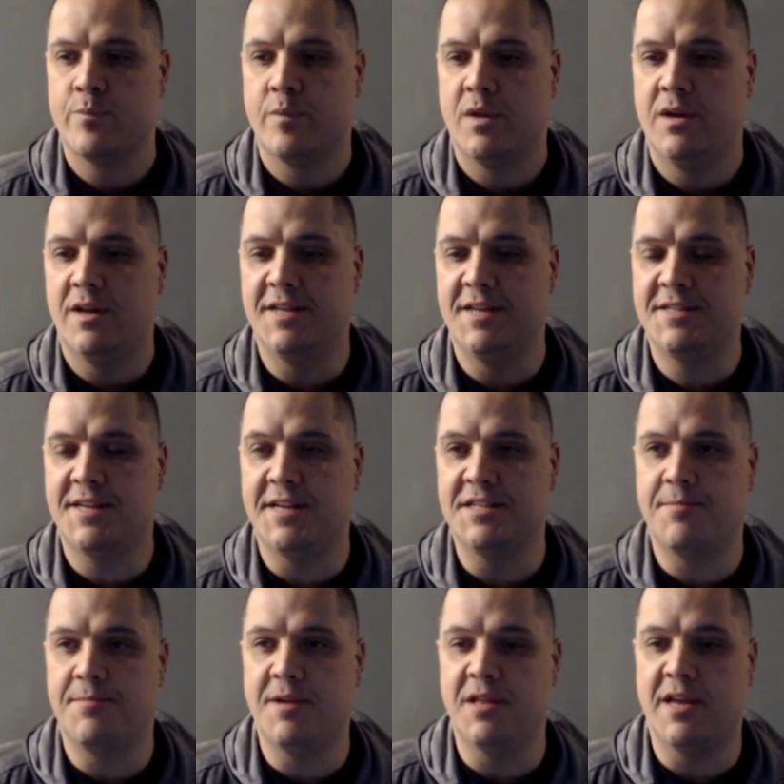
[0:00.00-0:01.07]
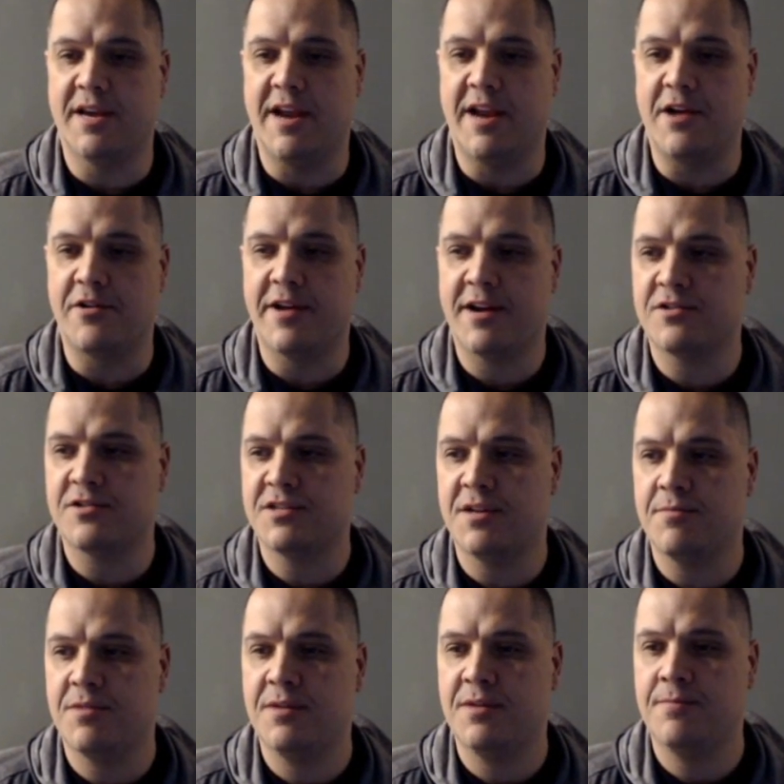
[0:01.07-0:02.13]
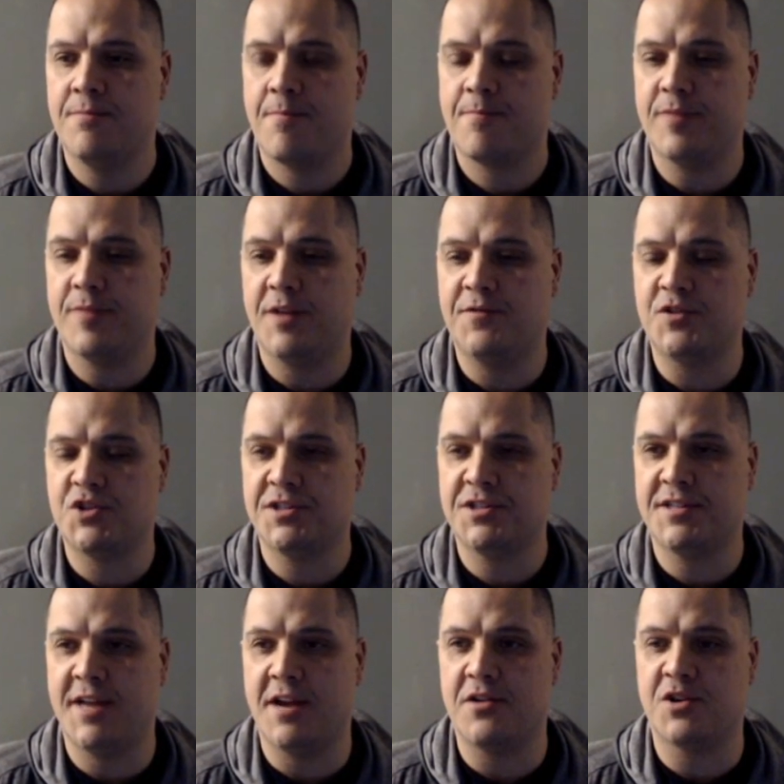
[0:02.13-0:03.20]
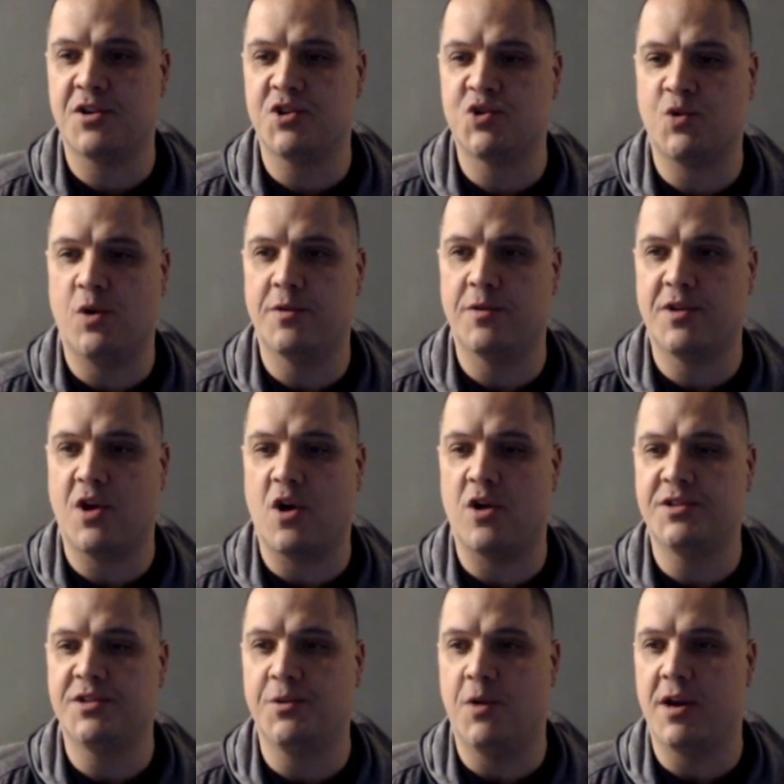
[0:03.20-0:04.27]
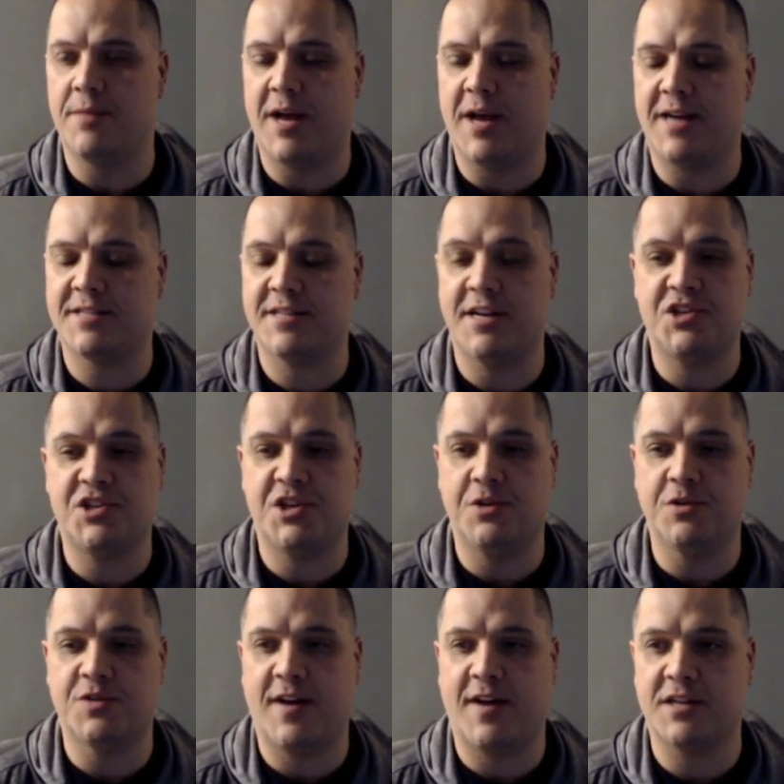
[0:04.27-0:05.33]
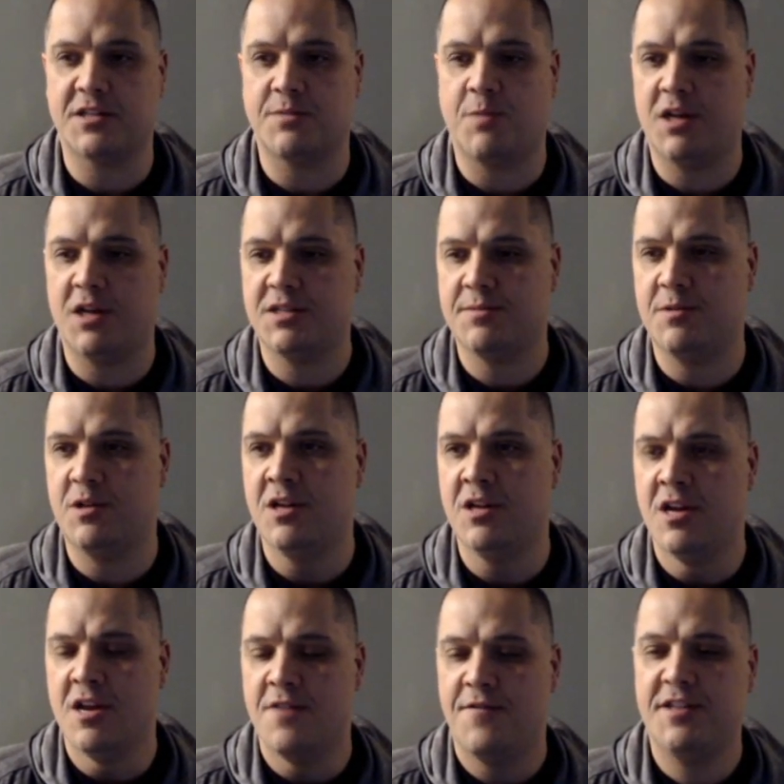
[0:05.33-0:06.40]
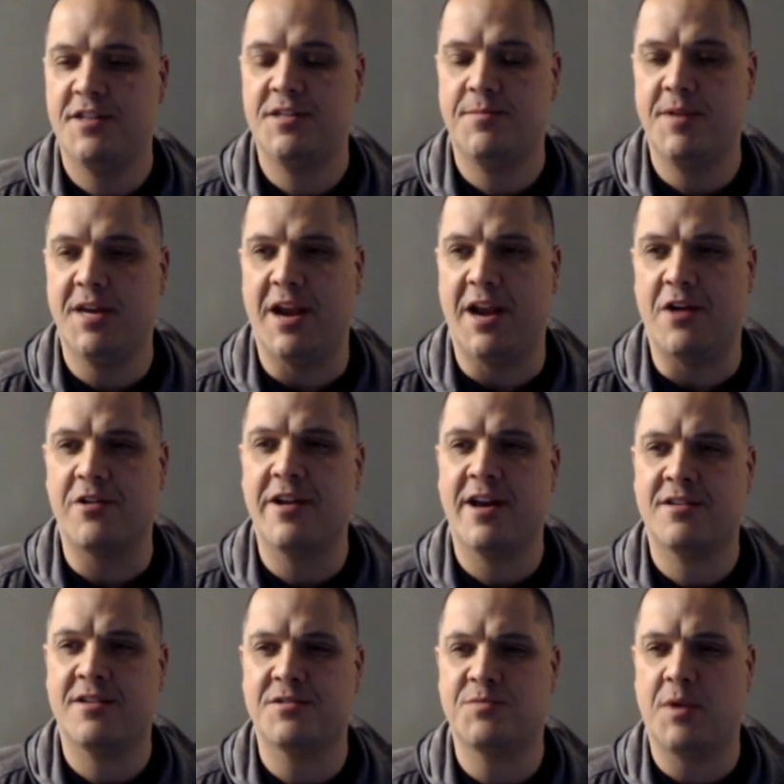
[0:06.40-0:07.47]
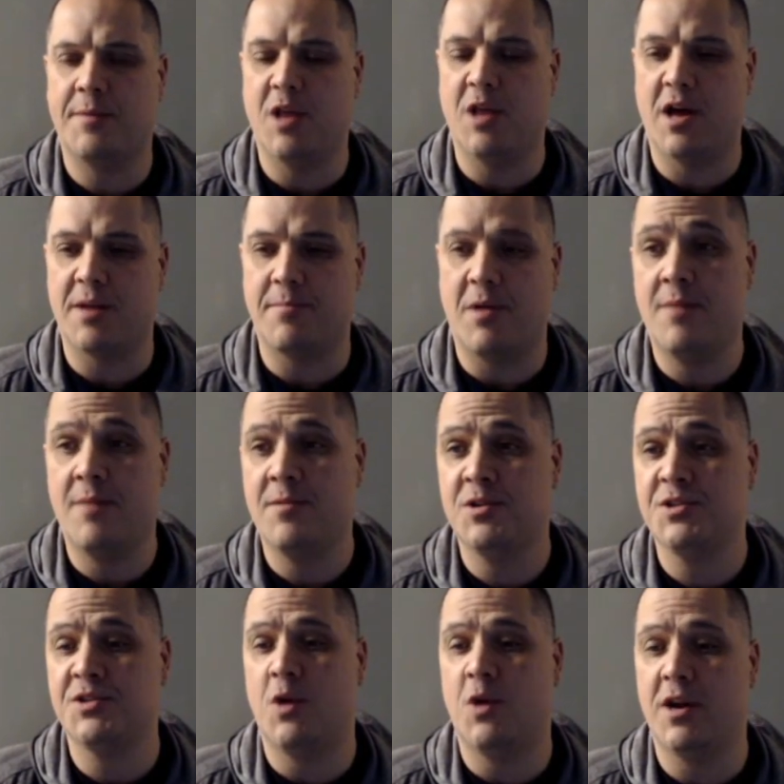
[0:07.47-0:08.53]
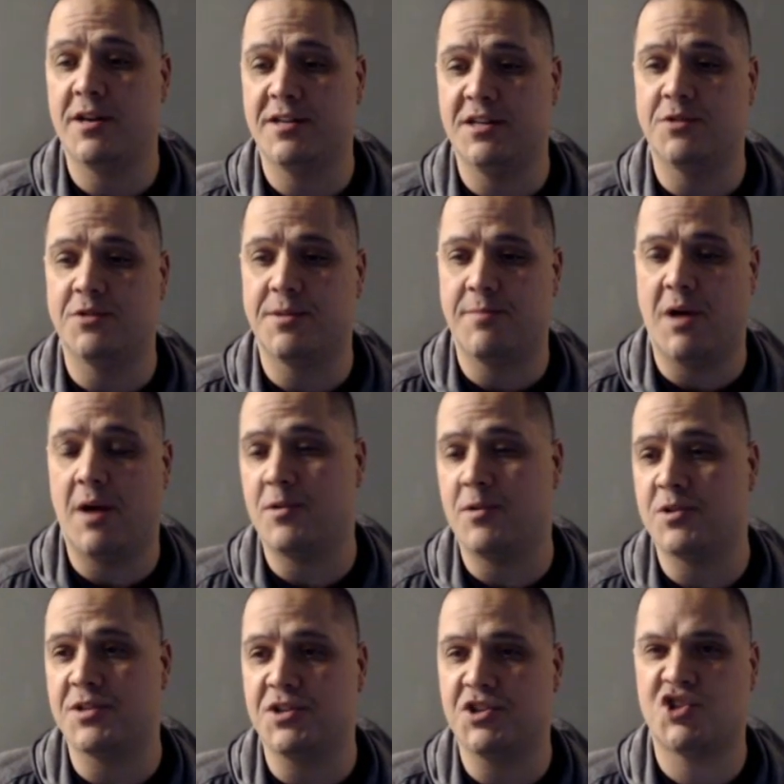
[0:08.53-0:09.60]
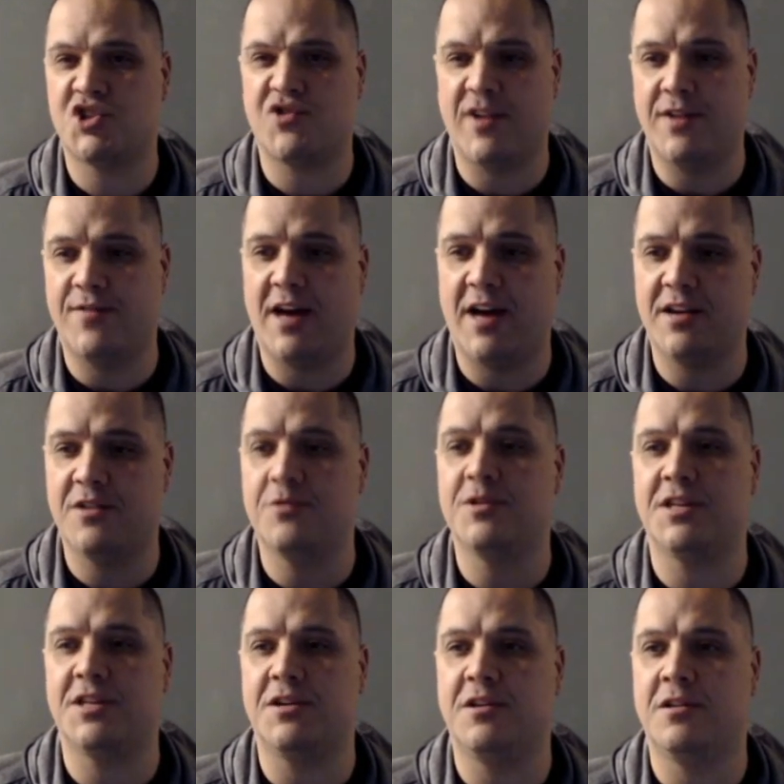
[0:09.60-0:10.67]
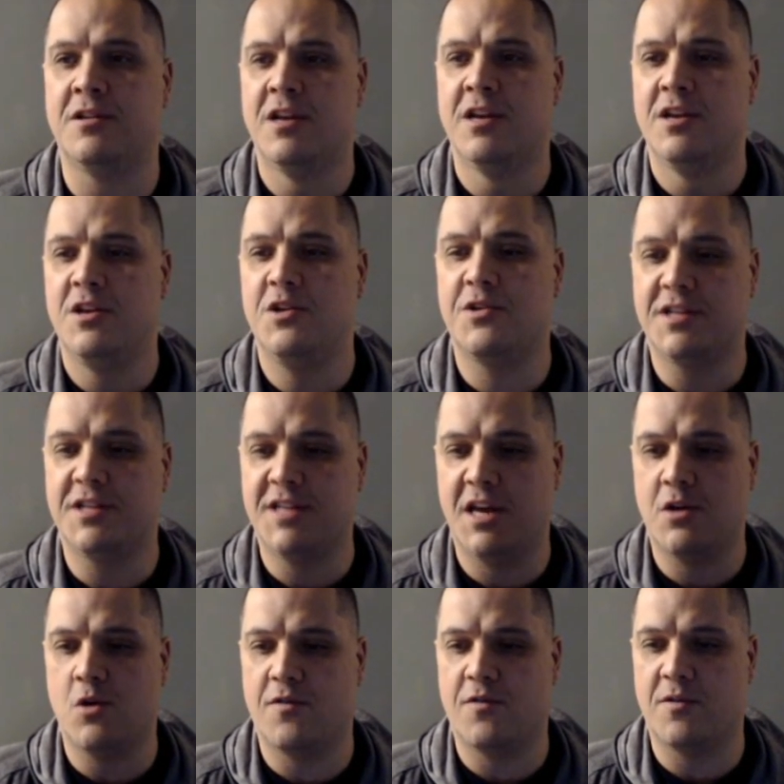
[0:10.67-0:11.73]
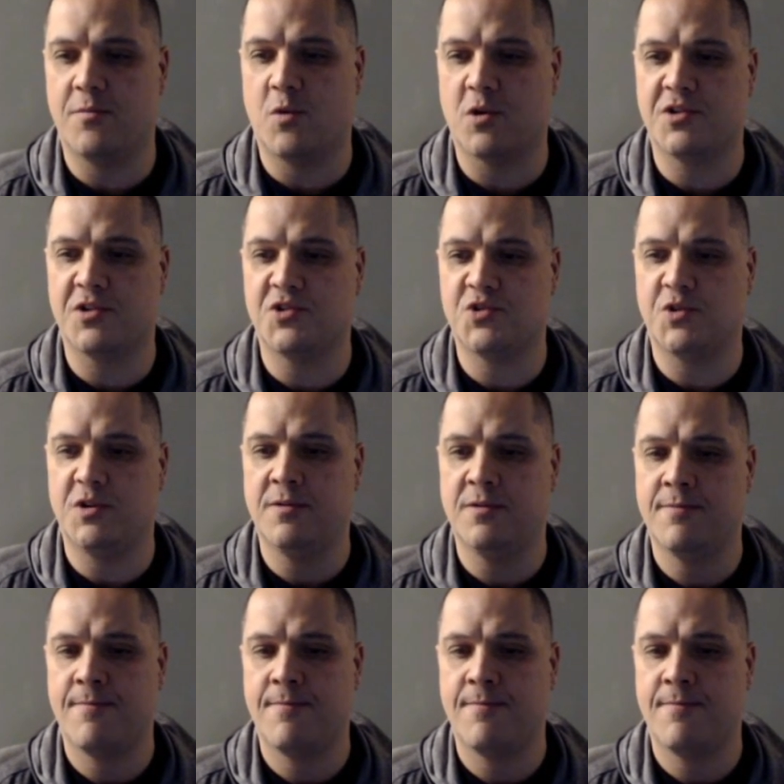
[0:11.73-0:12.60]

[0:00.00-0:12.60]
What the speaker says: Unless it ends up being like an air deck or something. If it's just standard control with guards, you want to blast HQ as fast as possible. If it ends up being an air deck, there's probably a lot of bombers. You want to deal with the bombers and just trade value until you could take over board control.